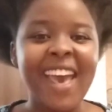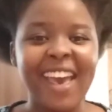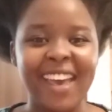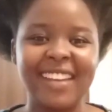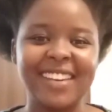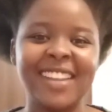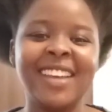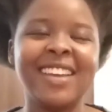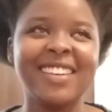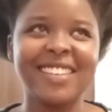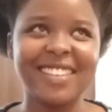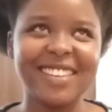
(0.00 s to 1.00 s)
and
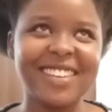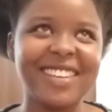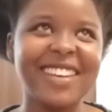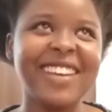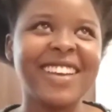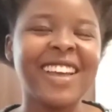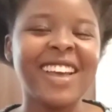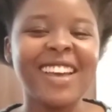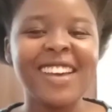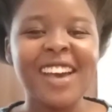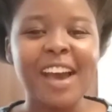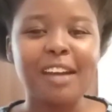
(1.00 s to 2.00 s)

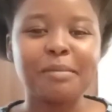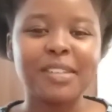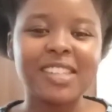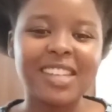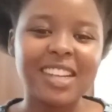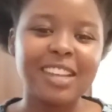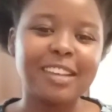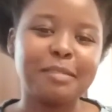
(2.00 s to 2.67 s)
apparently